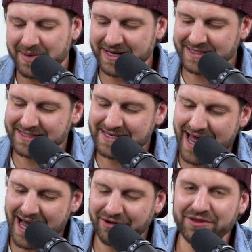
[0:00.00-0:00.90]
Because
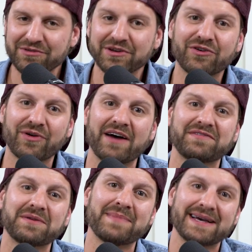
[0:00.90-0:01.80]
now you can
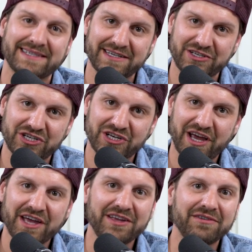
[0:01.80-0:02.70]
craft a message,
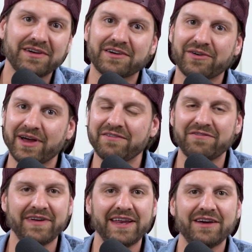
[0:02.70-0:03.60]
you can create
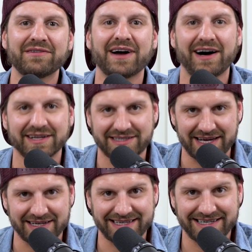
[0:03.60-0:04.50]
video
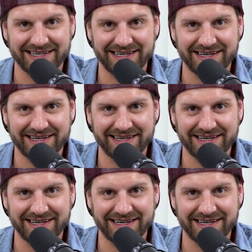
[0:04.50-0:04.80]
content